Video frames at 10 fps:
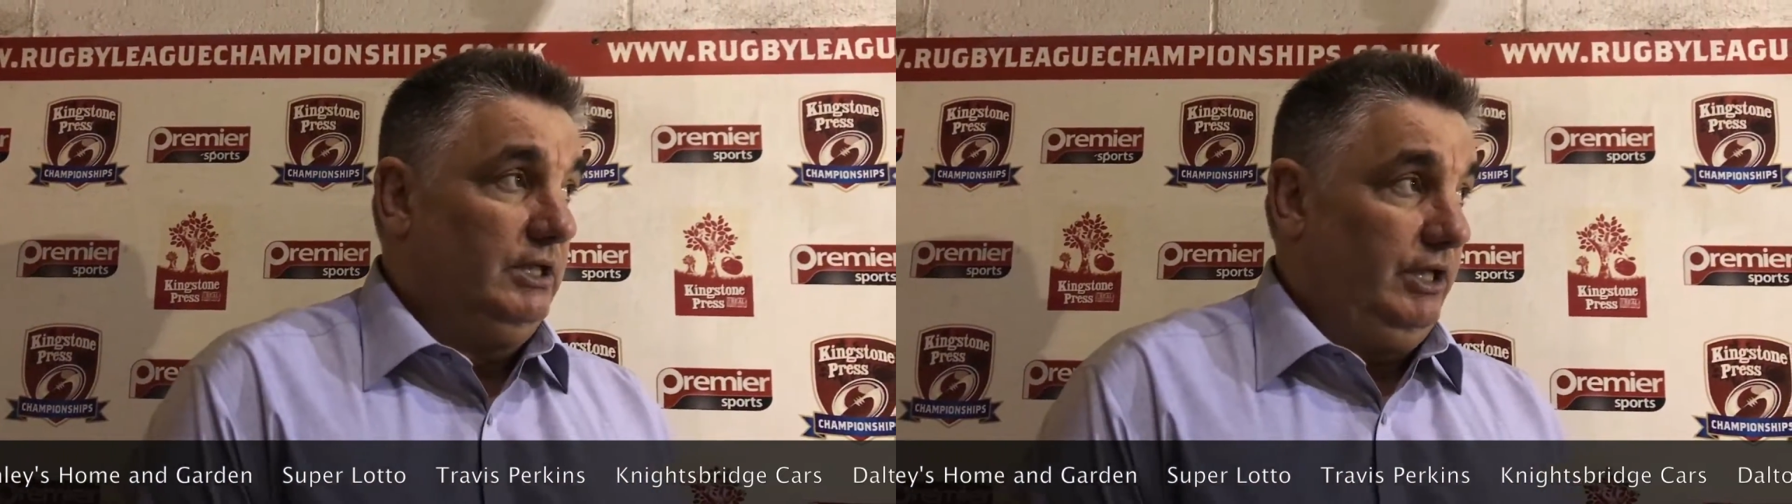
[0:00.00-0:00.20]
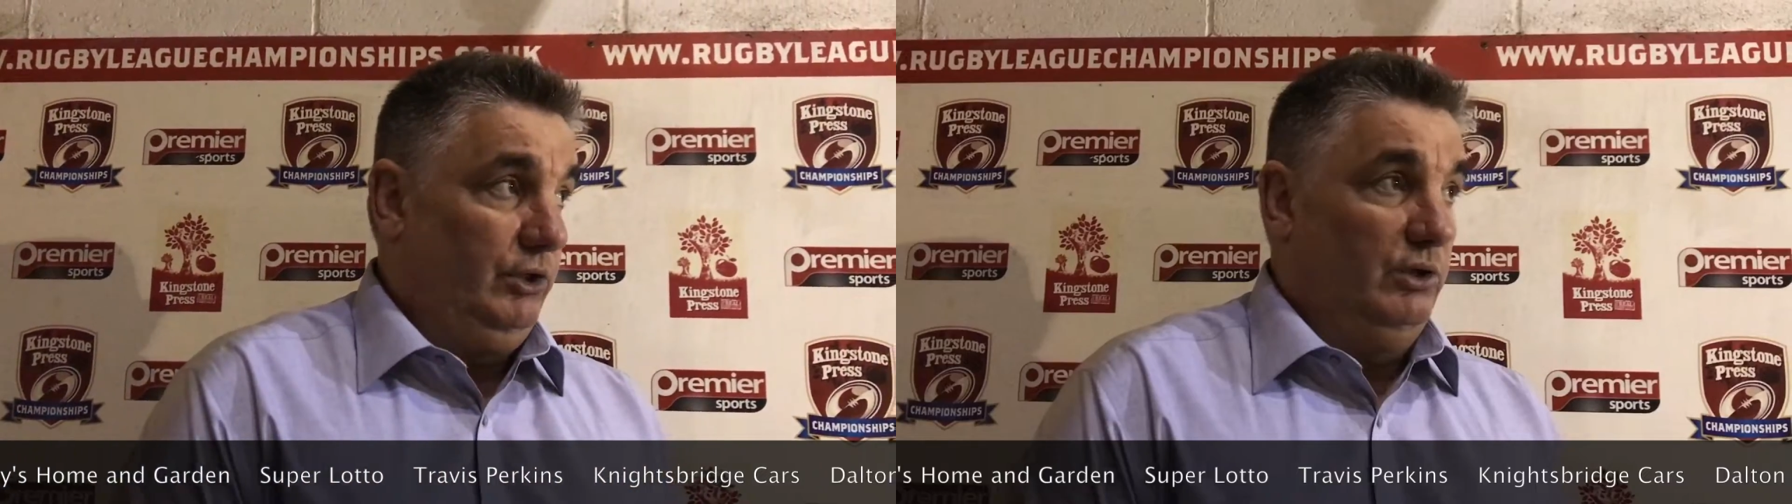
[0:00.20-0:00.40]

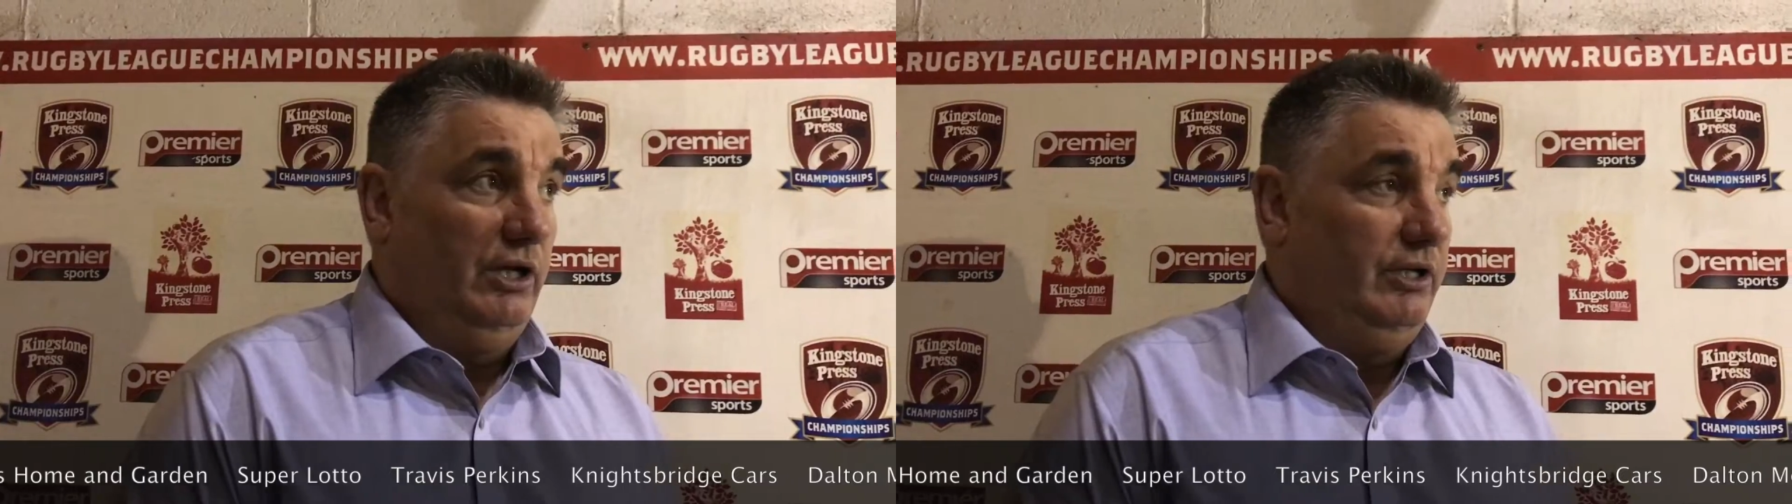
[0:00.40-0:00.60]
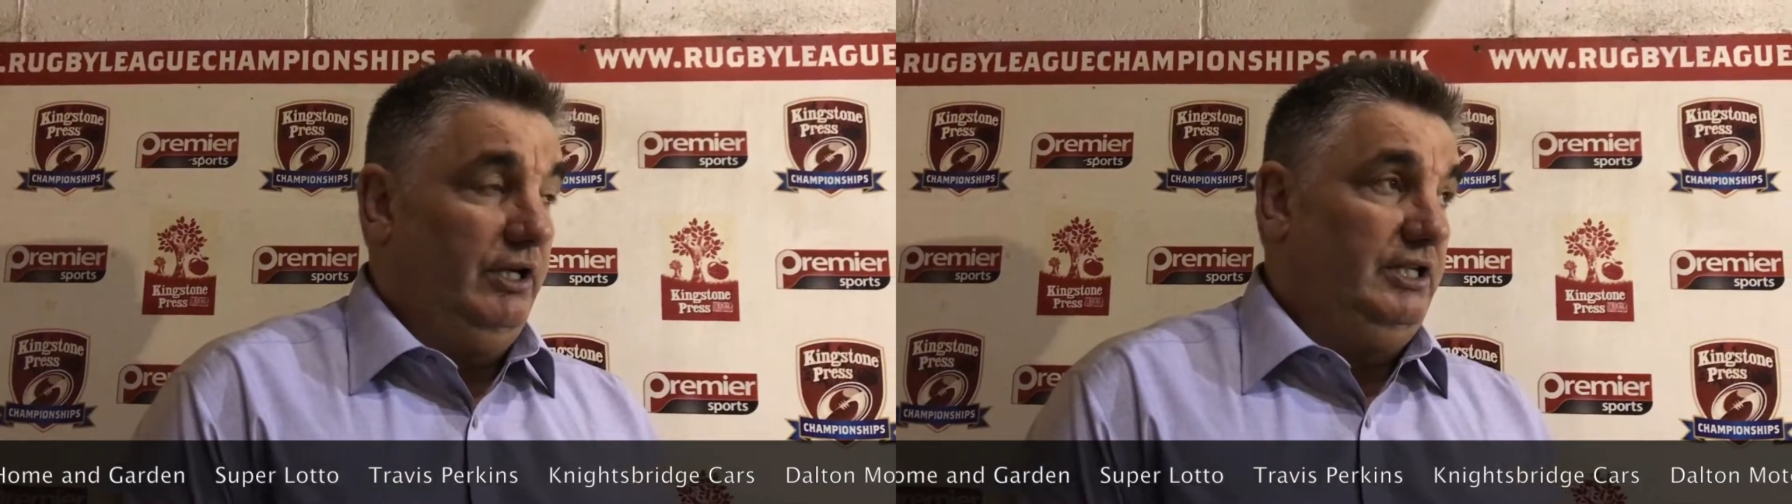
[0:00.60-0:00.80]

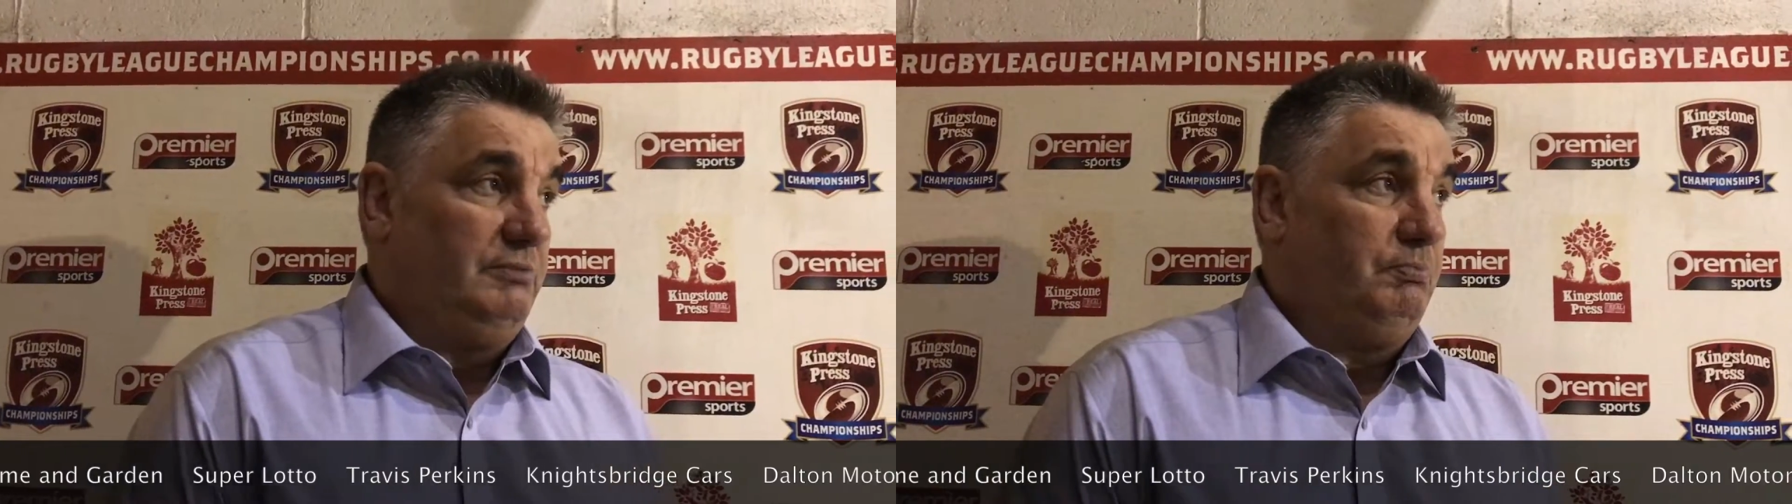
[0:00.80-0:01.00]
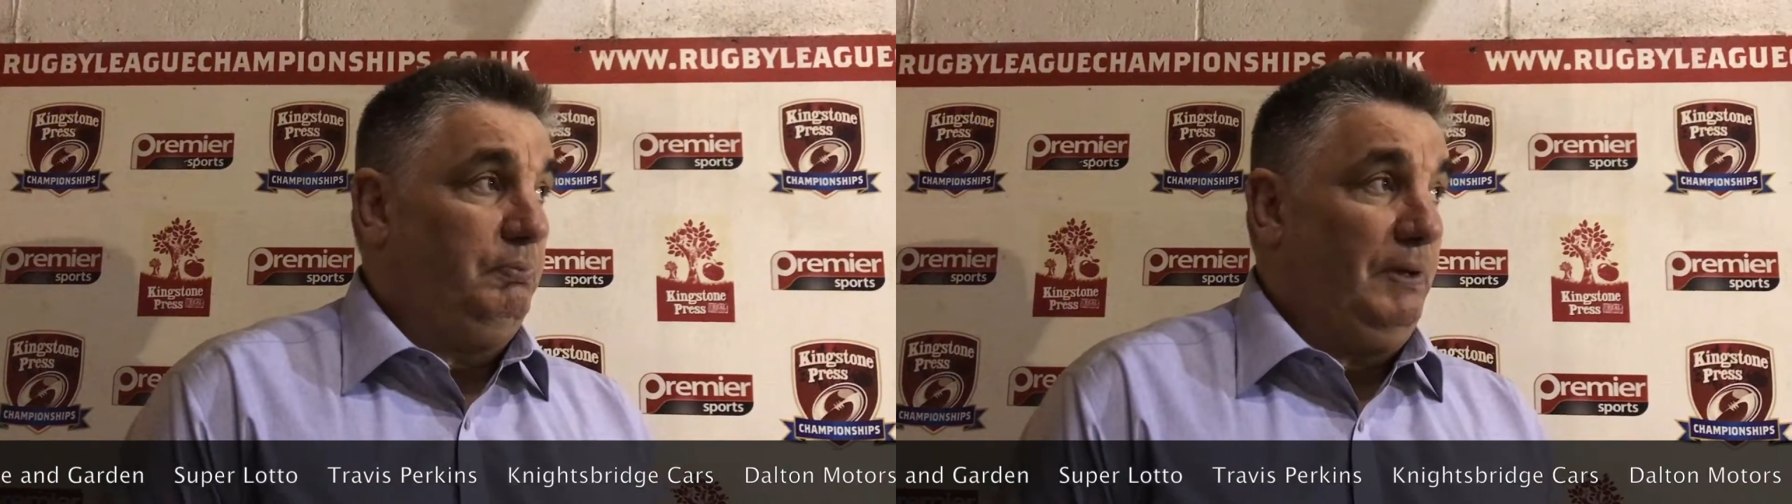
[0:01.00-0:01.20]
and it's
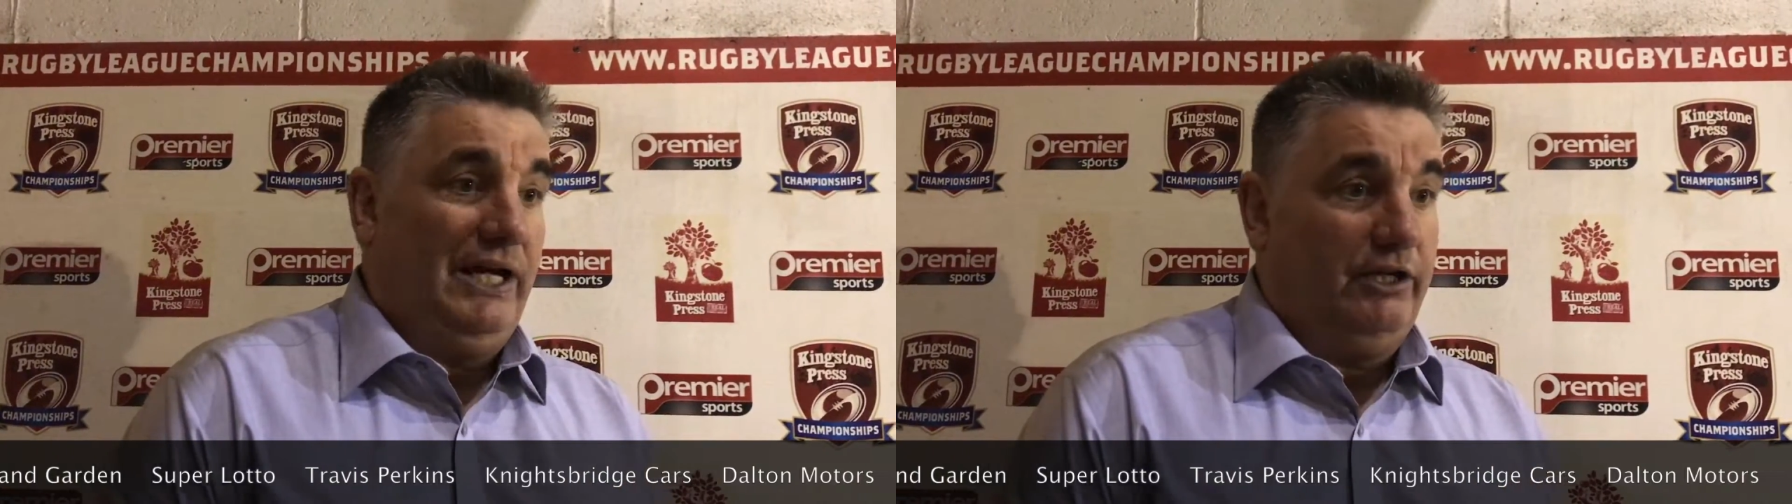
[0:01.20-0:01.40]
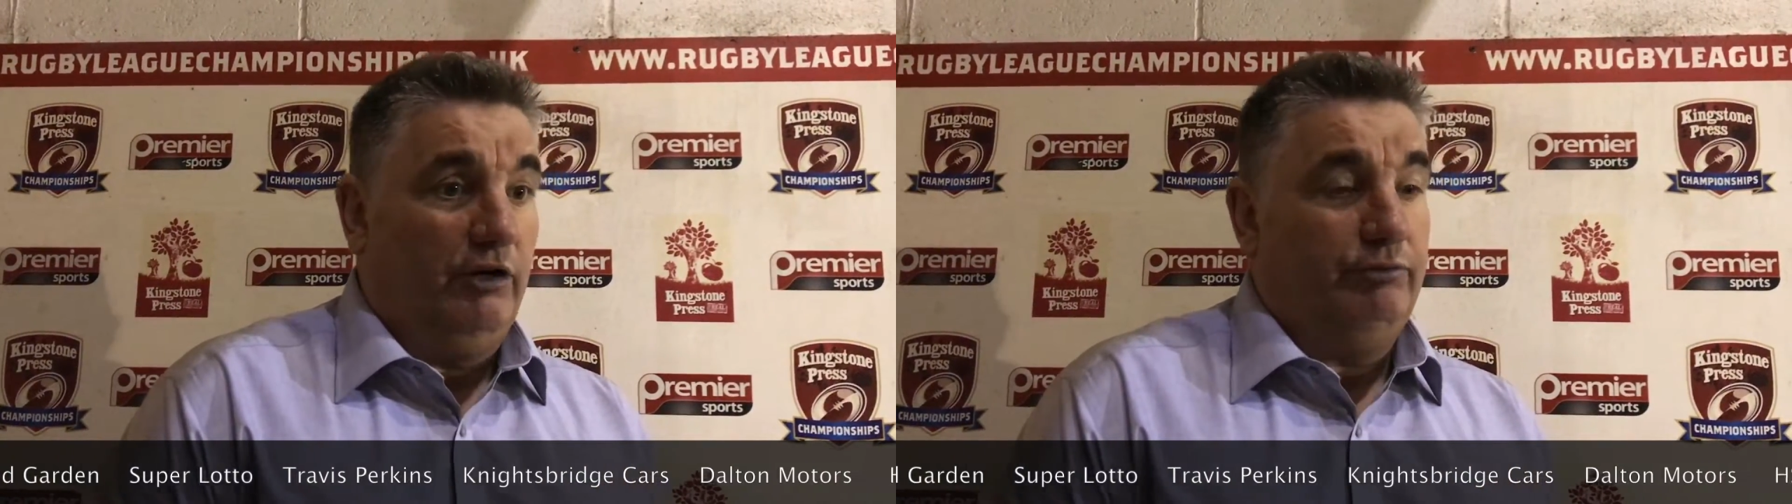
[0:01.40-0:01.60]

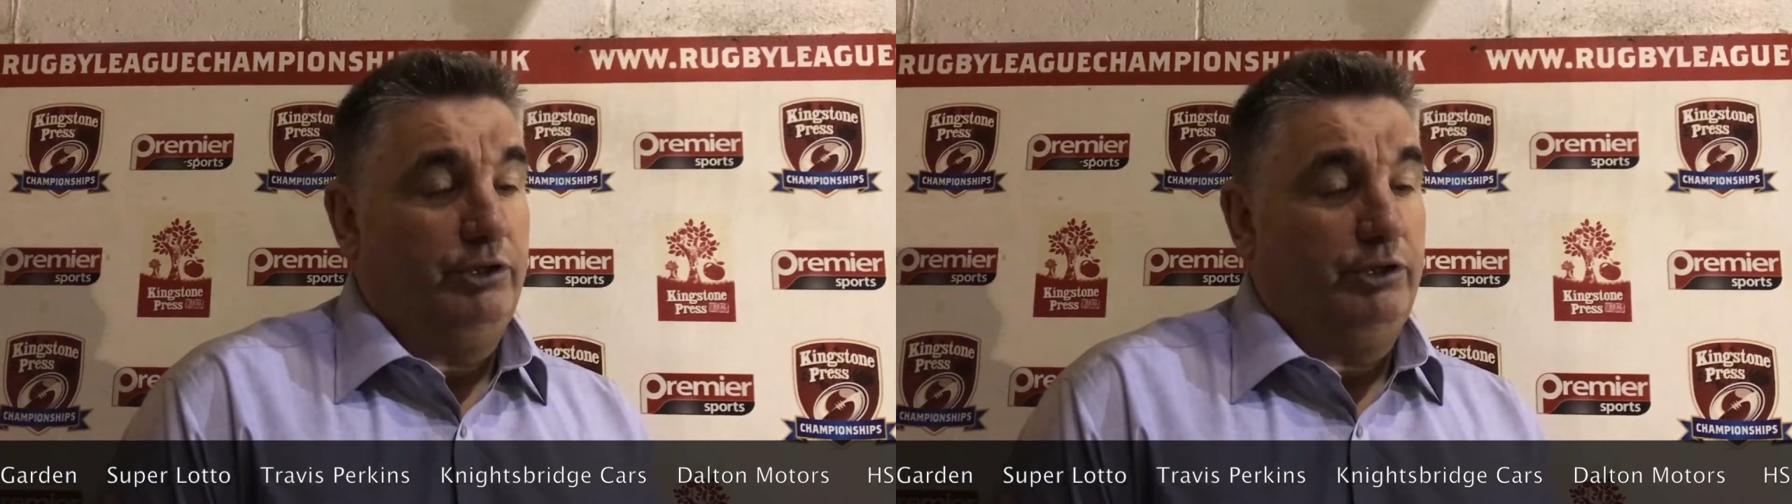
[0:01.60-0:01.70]
paid off.